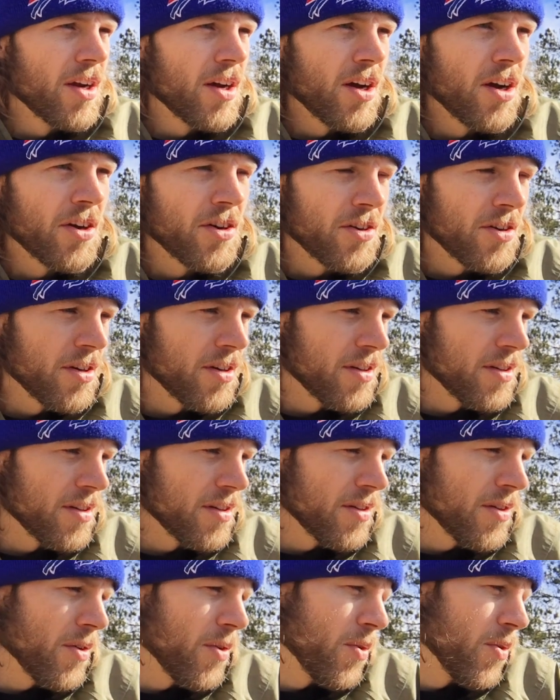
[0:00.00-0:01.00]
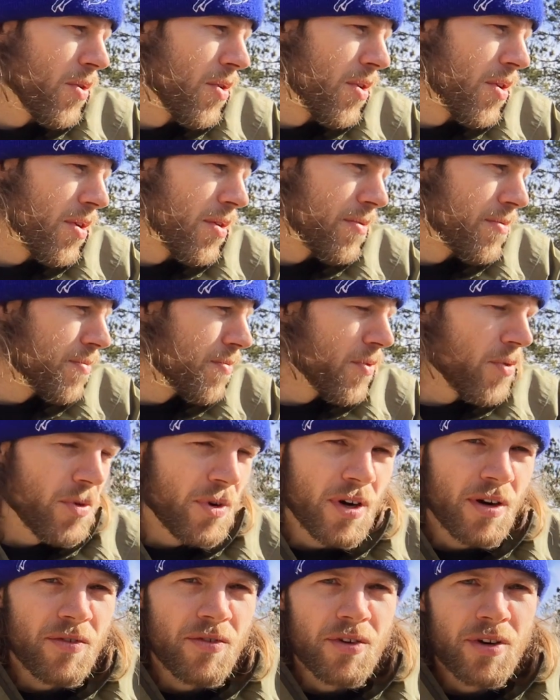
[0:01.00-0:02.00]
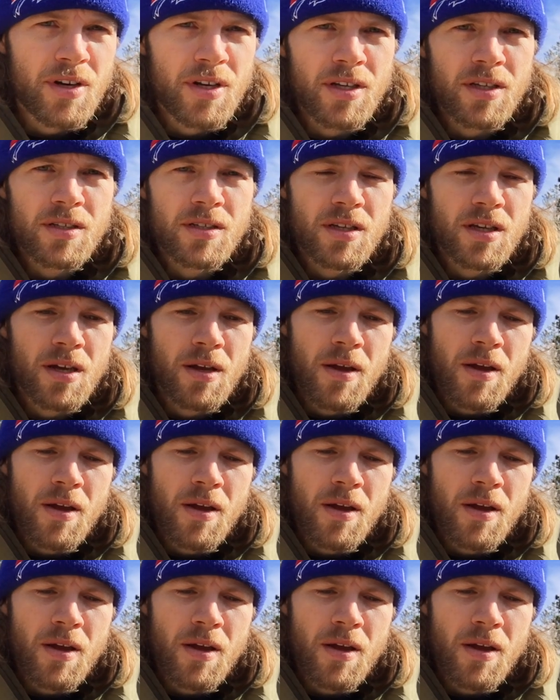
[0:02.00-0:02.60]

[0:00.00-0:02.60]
100 or whatever it is.